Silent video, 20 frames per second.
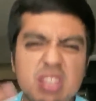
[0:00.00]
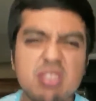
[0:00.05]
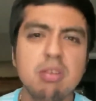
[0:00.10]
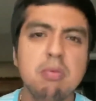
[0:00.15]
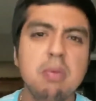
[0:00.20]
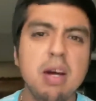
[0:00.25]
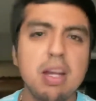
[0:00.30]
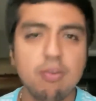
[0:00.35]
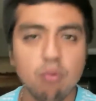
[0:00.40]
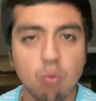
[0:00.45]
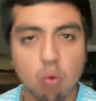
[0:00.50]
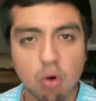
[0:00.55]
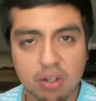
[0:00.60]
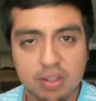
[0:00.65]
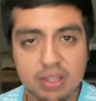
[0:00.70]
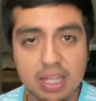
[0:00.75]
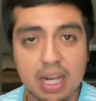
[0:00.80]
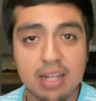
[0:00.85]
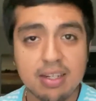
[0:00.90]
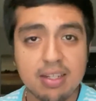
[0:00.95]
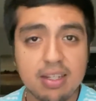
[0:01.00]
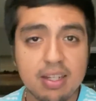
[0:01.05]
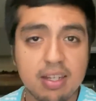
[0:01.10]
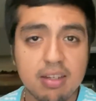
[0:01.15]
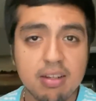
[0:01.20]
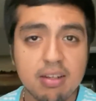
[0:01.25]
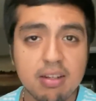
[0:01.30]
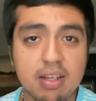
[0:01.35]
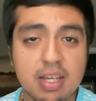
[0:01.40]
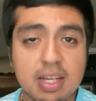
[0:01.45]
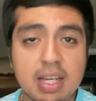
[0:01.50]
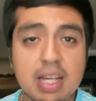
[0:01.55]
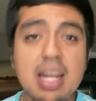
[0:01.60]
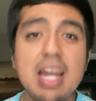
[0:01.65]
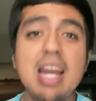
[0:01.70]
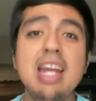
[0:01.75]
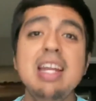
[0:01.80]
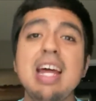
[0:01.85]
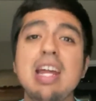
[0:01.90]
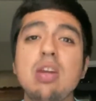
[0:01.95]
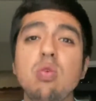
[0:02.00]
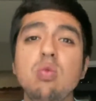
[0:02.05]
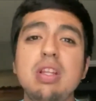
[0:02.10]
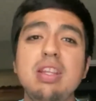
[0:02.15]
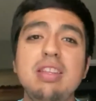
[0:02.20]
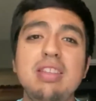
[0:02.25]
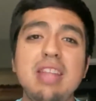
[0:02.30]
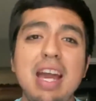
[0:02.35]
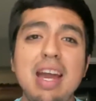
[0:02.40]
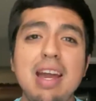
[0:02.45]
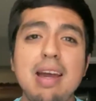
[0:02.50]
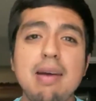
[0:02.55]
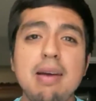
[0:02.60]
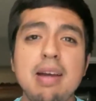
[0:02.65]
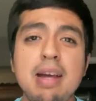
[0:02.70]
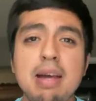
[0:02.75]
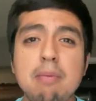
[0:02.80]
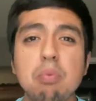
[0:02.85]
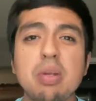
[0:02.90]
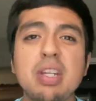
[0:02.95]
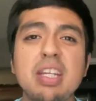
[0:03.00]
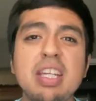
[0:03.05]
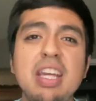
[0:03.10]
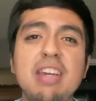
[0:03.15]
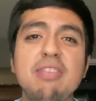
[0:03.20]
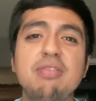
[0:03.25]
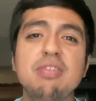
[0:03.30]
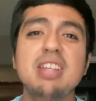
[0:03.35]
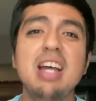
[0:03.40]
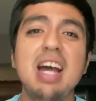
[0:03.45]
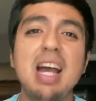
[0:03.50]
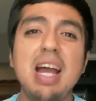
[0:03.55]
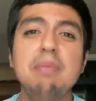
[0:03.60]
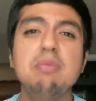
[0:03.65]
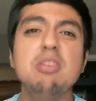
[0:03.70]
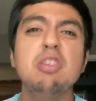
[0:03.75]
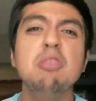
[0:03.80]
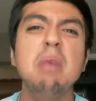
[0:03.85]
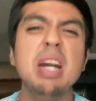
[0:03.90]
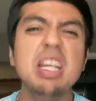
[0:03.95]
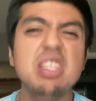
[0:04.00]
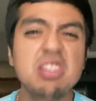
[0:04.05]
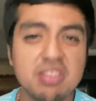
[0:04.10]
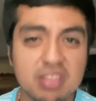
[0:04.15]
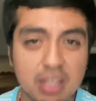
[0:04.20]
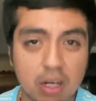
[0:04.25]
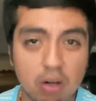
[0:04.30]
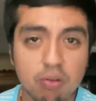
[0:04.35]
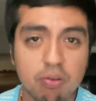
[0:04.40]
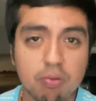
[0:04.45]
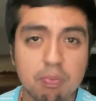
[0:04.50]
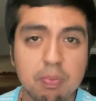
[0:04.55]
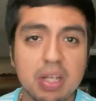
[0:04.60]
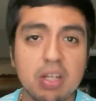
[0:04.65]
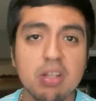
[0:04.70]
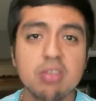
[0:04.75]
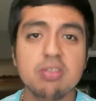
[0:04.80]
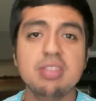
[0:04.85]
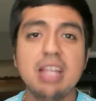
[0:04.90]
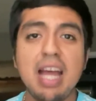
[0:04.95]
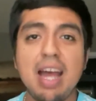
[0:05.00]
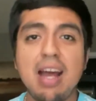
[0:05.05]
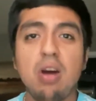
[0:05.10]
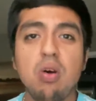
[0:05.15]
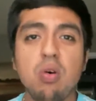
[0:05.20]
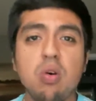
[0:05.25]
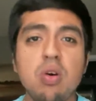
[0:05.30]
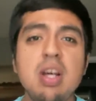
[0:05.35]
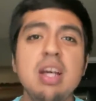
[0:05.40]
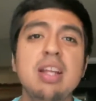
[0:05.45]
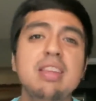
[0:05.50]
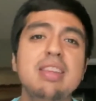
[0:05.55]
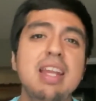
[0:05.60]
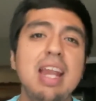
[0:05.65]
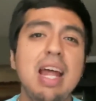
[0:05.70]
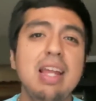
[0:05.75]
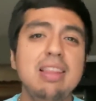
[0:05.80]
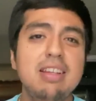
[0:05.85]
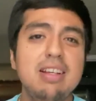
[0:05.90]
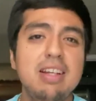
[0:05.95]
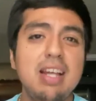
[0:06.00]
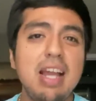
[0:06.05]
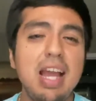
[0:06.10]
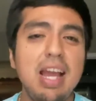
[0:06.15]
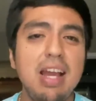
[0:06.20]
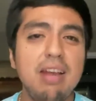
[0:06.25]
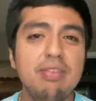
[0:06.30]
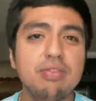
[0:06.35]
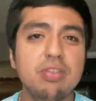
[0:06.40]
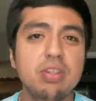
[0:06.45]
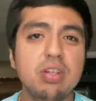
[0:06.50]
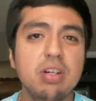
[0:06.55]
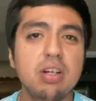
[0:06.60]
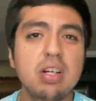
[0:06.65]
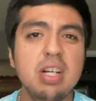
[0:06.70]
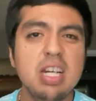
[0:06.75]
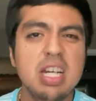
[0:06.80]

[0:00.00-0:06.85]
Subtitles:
the amount of work that I did, and not only that, but give time to myself, because now that I didn't have to,